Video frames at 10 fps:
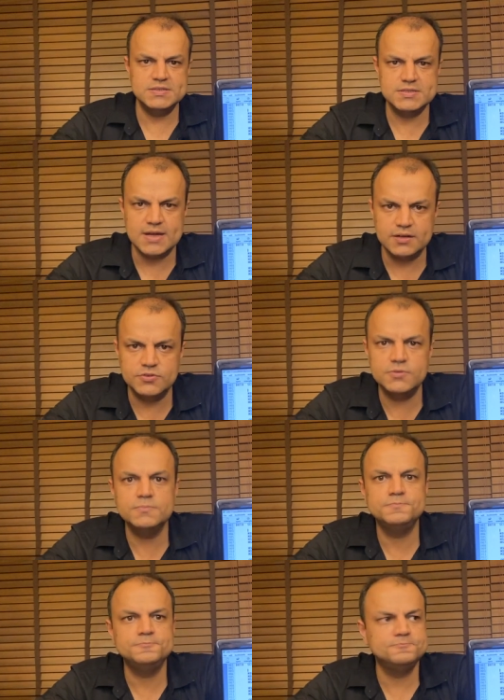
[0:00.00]
starts,
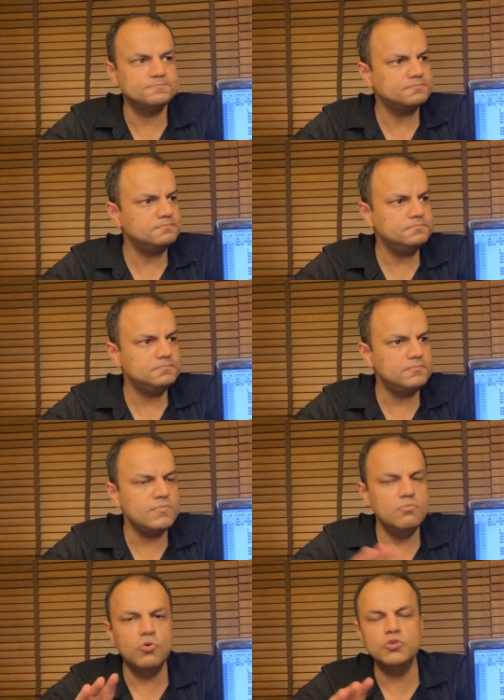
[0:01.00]

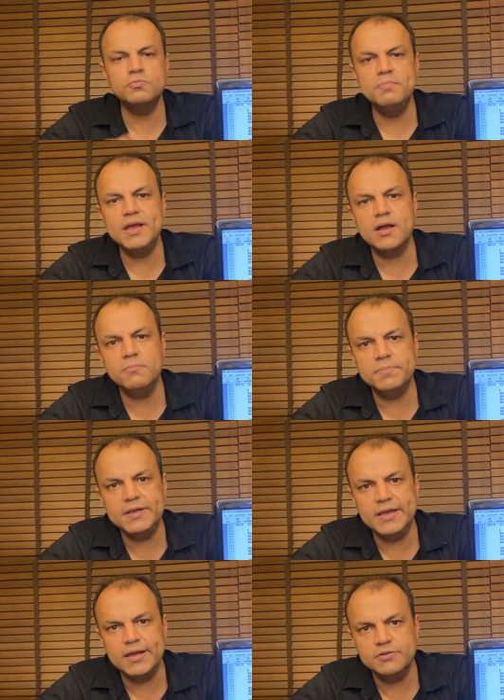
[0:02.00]
most big
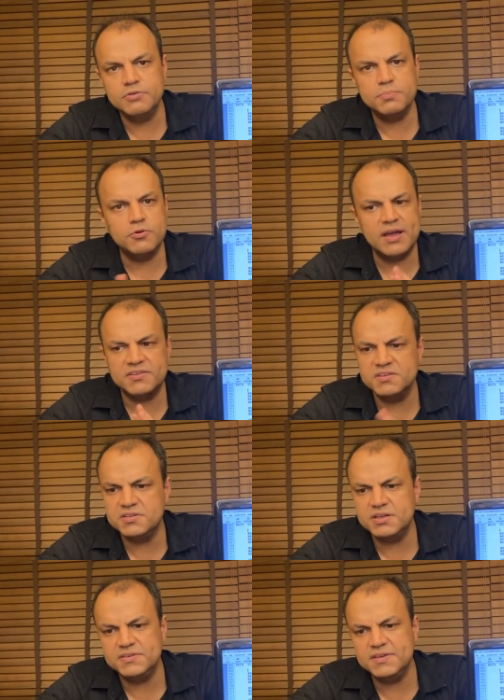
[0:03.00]
company heads, Wipro,
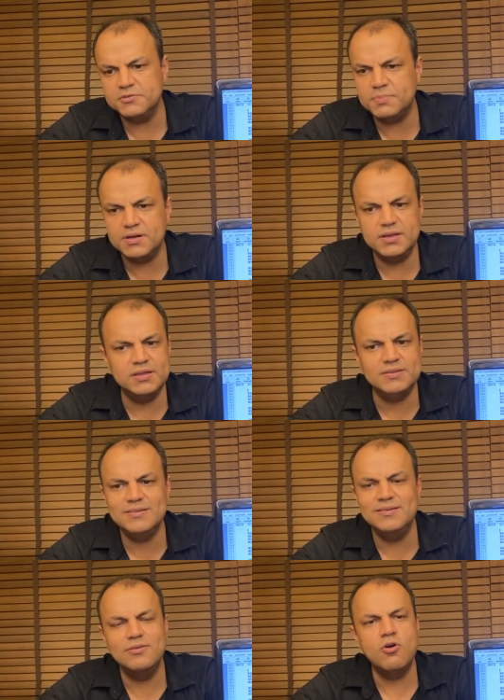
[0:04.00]
Accenture, TCS, Putney. It's
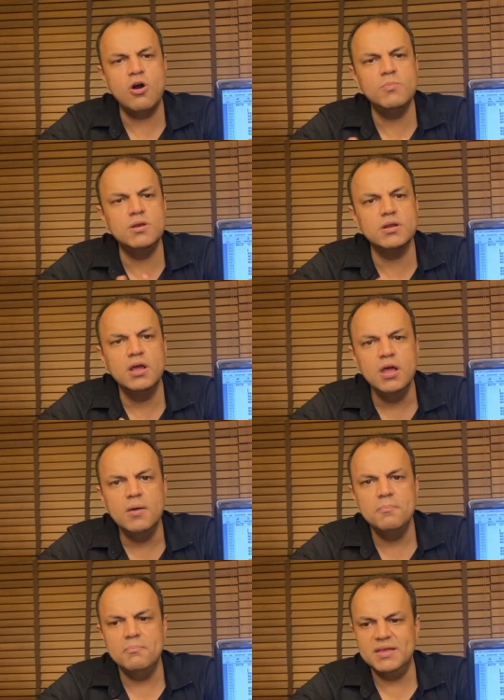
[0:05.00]
a normal
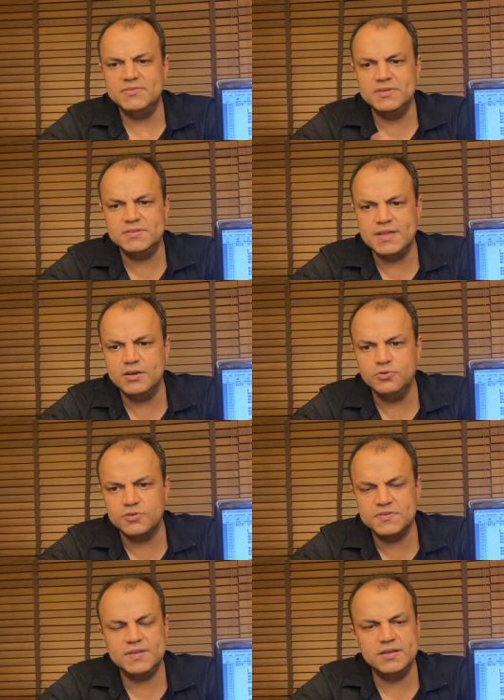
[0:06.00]
message that you
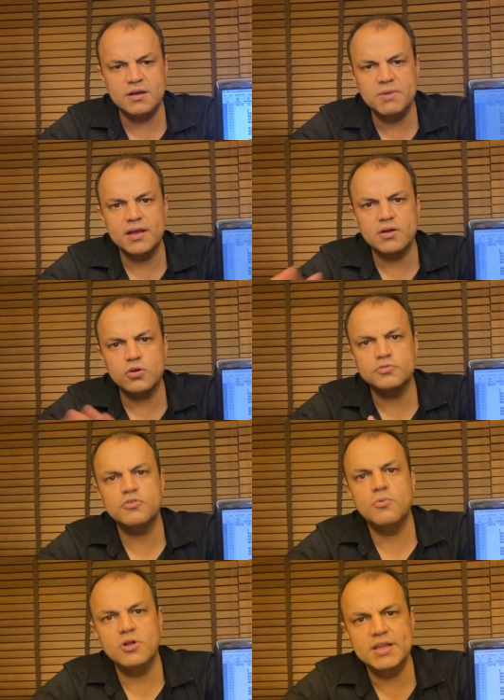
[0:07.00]
see coming across
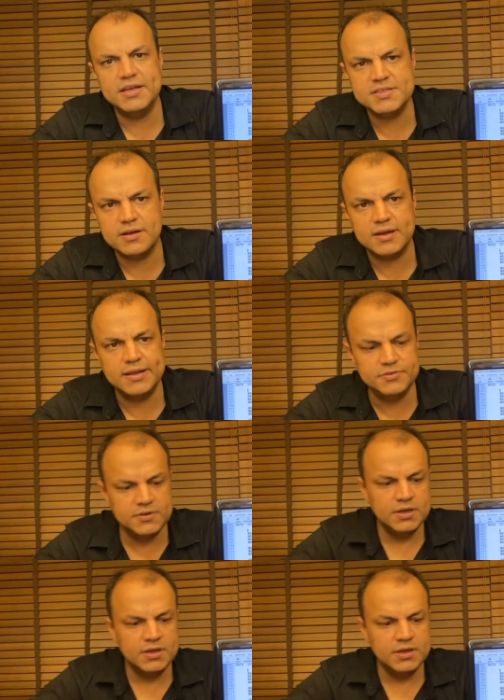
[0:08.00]
from all the HR heads.